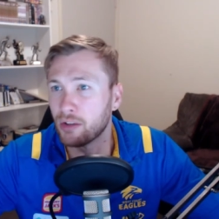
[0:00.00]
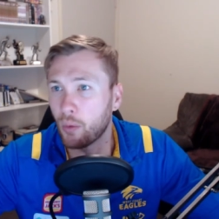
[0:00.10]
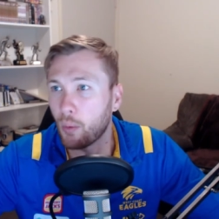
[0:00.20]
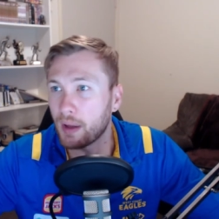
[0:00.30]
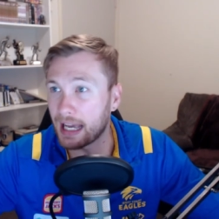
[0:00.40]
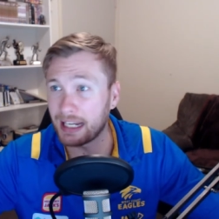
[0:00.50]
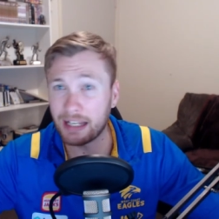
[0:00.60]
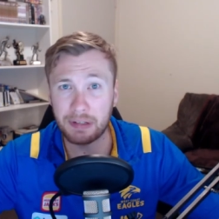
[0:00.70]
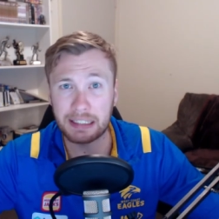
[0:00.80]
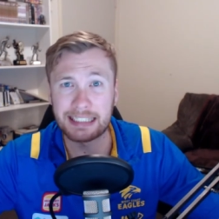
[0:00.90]
without
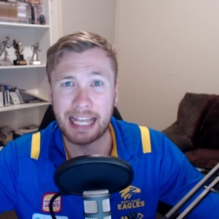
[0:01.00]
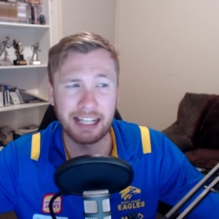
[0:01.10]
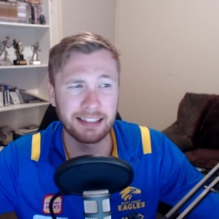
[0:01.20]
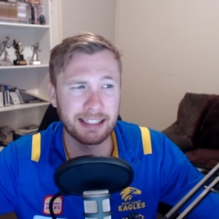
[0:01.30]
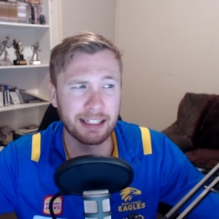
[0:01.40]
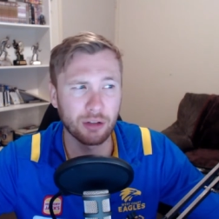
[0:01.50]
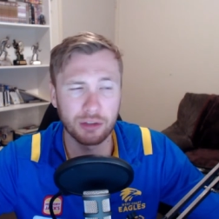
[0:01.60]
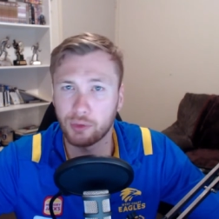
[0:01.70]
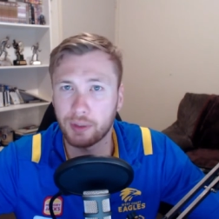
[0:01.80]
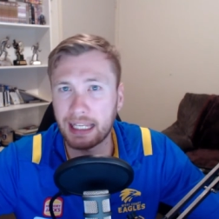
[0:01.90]
even testing or
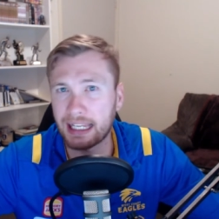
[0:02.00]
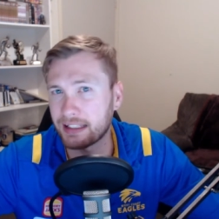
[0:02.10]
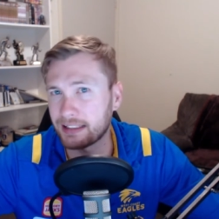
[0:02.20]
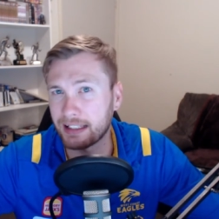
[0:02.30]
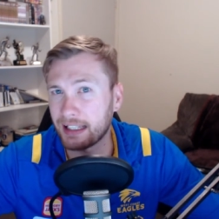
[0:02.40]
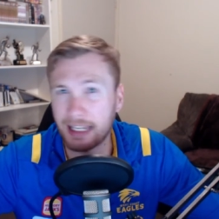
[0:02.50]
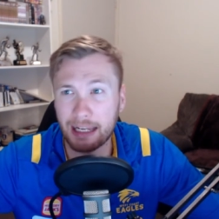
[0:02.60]
looking at the